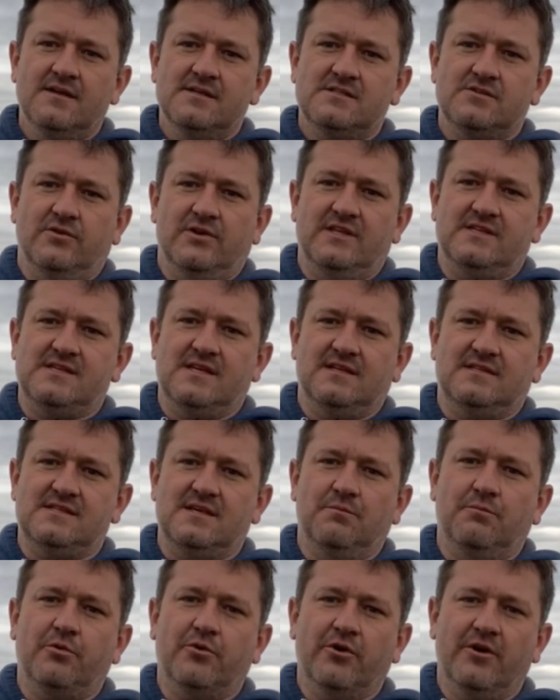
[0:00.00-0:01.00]
So it's
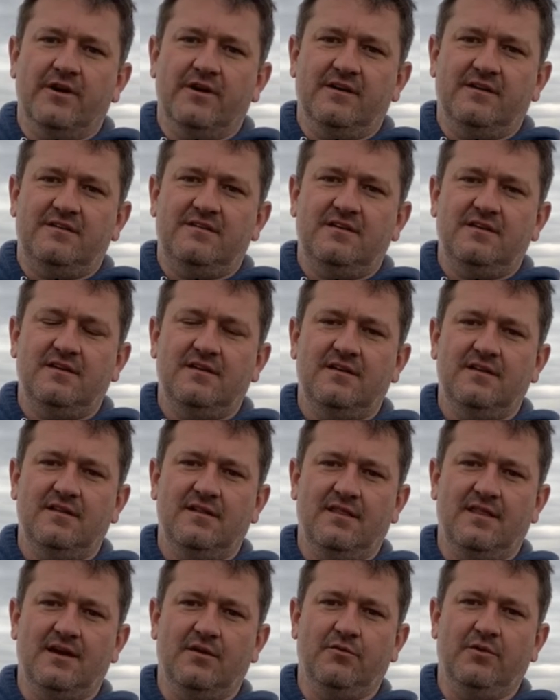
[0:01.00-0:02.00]
important
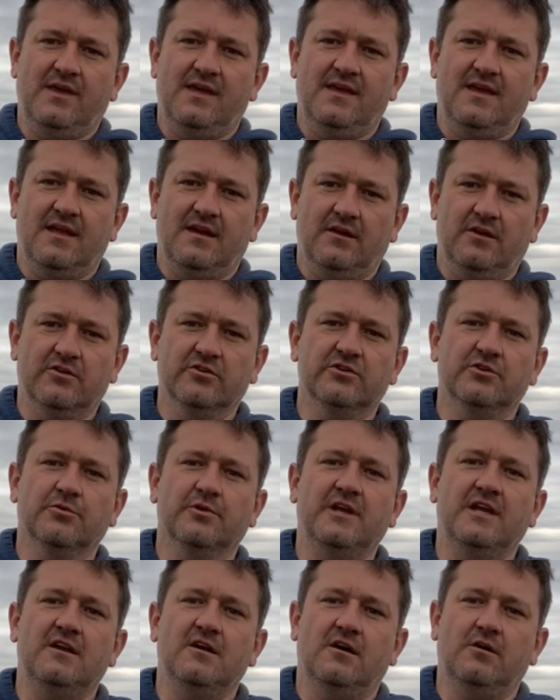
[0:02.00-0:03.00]
that we get a good
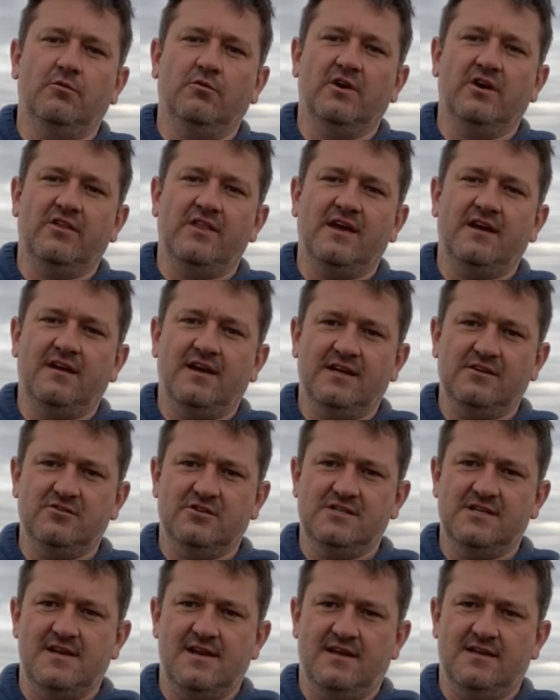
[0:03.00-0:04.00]
read on where that
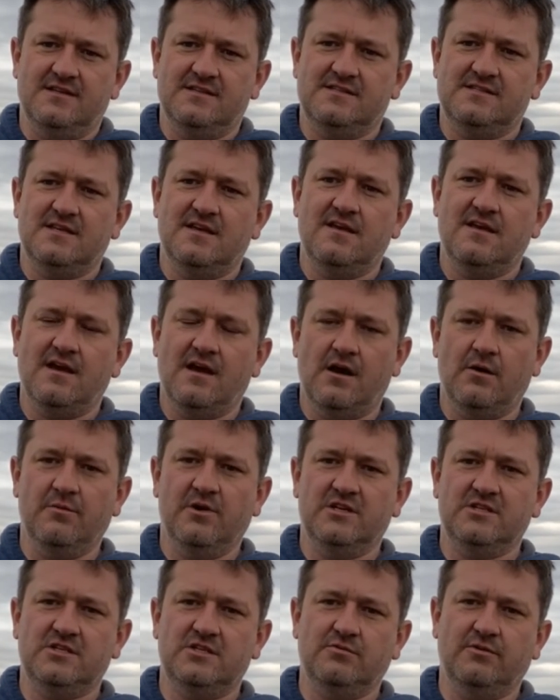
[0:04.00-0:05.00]
nitrogen is, how
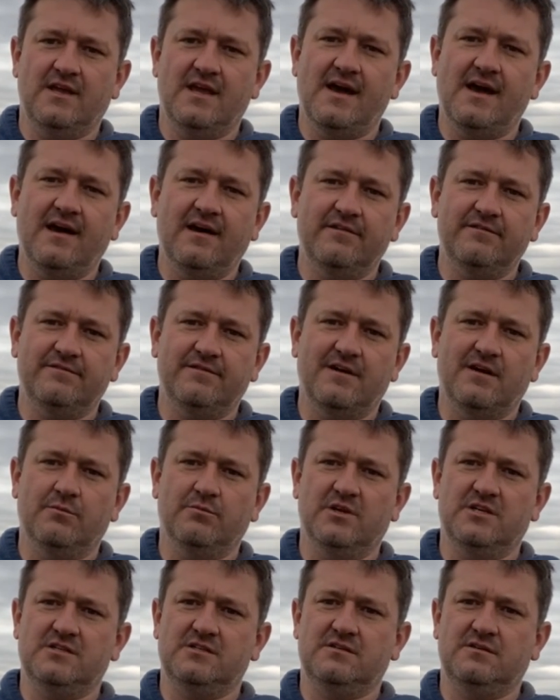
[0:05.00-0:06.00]
much we have, how
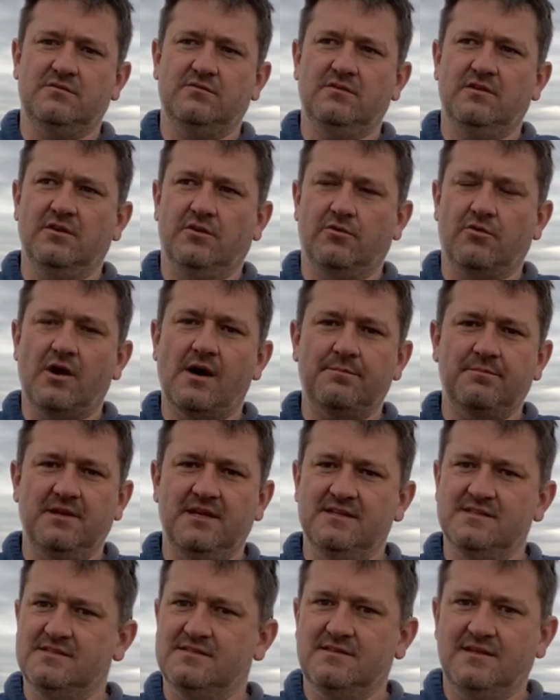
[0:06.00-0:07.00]
much the crop
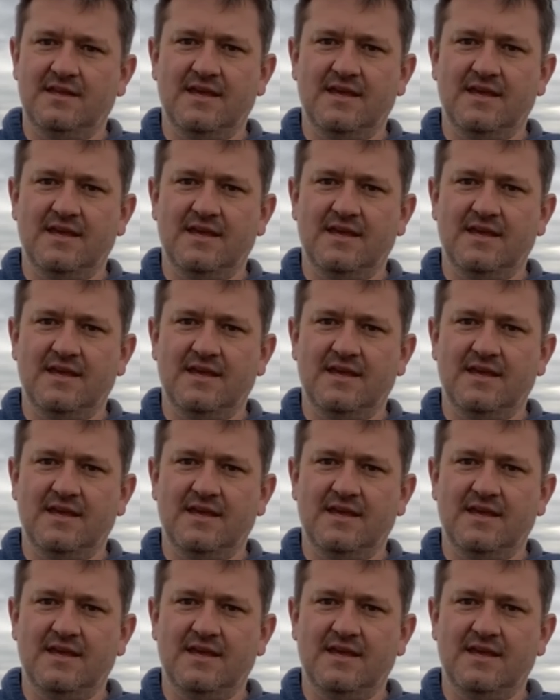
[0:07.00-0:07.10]
needs.